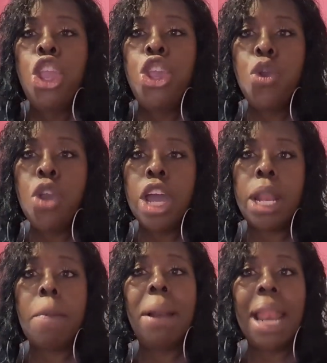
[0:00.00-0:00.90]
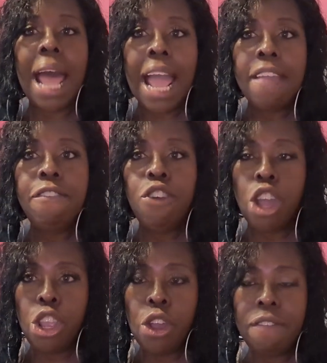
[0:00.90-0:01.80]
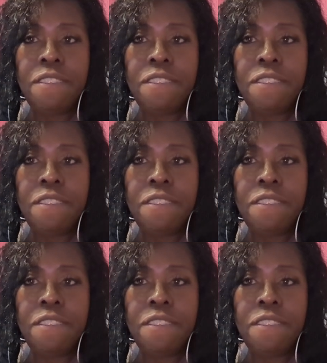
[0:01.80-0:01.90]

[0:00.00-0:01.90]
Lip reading: You could apply for your